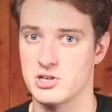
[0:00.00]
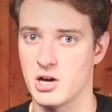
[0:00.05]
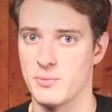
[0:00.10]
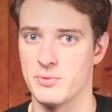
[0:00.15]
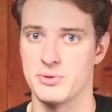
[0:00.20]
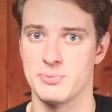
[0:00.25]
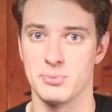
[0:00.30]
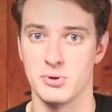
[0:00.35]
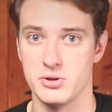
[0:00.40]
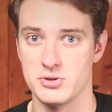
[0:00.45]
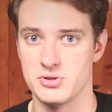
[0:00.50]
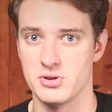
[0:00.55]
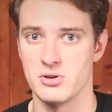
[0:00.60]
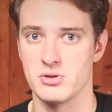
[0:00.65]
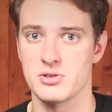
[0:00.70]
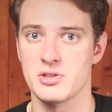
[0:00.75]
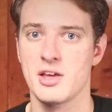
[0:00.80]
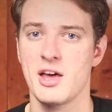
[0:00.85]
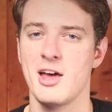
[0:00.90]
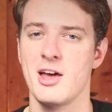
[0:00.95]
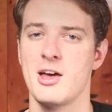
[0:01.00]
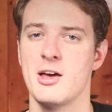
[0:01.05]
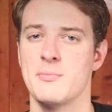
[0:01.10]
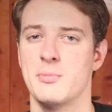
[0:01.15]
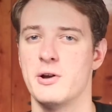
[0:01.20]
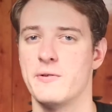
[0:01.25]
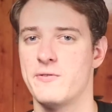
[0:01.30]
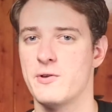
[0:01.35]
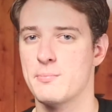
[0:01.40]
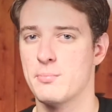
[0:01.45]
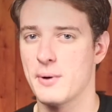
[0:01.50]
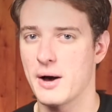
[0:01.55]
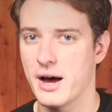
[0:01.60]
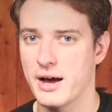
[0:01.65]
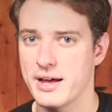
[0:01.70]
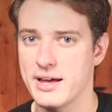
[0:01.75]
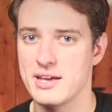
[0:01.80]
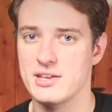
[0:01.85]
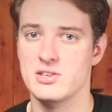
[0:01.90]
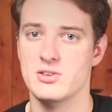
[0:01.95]
come with Bluetooth. But if you
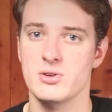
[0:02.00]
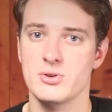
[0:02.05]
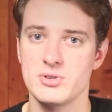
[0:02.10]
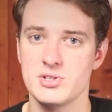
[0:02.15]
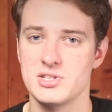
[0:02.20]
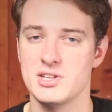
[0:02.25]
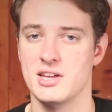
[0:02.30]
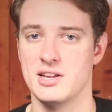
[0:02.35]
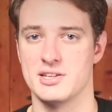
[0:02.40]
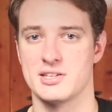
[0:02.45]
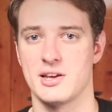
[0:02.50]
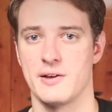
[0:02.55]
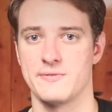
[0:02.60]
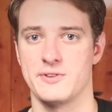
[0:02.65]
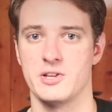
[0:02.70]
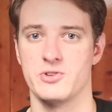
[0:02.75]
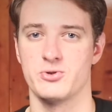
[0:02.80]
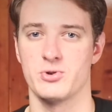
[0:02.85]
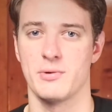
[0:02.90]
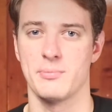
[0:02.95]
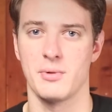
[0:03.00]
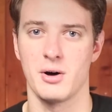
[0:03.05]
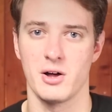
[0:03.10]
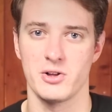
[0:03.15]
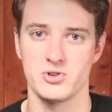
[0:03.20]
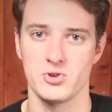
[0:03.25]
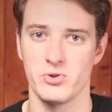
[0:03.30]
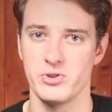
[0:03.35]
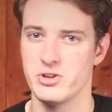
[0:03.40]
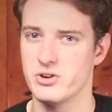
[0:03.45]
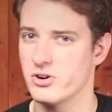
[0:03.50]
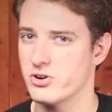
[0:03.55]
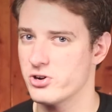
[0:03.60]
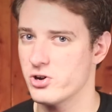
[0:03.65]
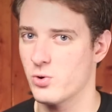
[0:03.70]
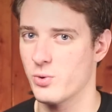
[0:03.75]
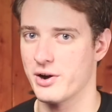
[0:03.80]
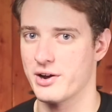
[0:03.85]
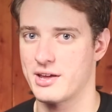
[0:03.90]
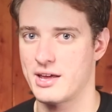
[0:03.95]
buy a used TD17 drum module, you don't know
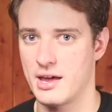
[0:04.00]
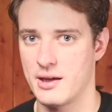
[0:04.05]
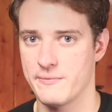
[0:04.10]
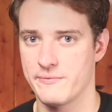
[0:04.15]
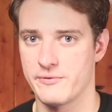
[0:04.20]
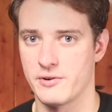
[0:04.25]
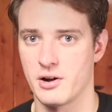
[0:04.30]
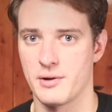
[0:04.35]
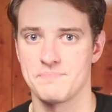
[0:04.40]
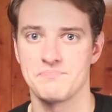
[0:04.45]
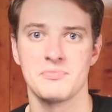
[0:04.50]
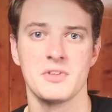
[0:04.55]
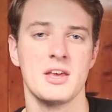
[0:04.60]
where it came from.